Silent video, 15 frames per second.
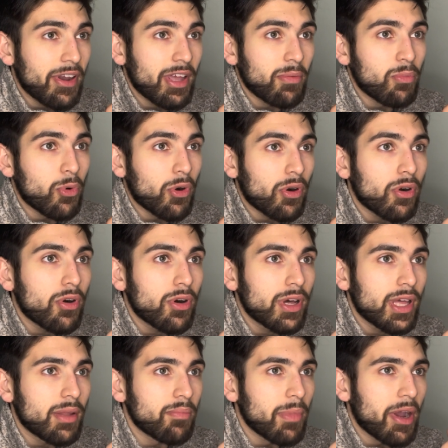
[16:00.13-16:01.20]
immoral
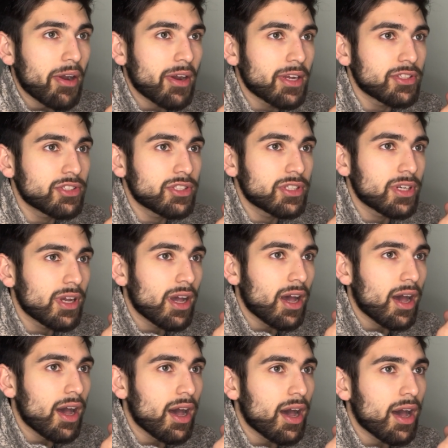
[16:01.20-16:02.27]
in marriage.
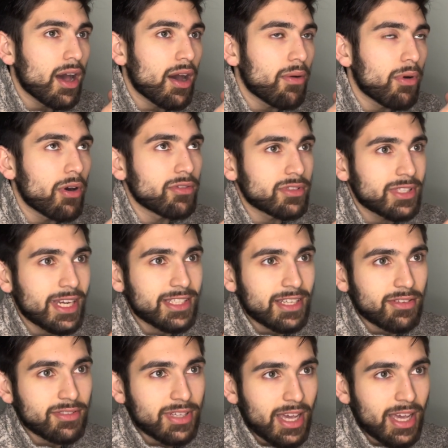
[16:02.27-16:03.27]
Well, sex outside